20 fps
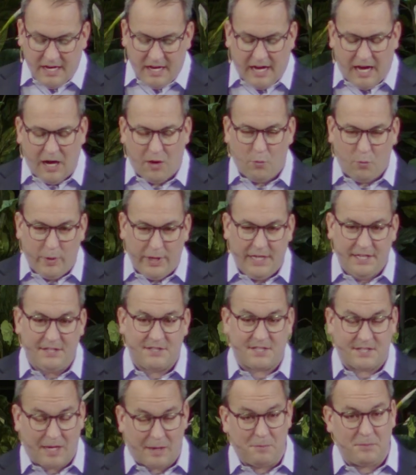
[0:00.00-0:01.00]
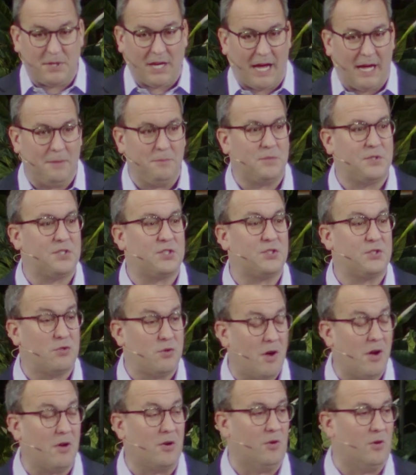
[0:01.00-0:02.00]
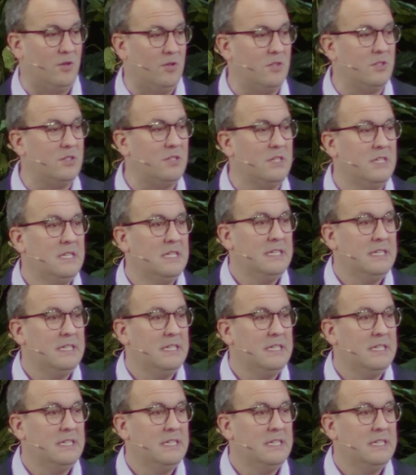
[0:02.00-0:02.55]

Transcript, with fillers: uh, we sometimes struggle,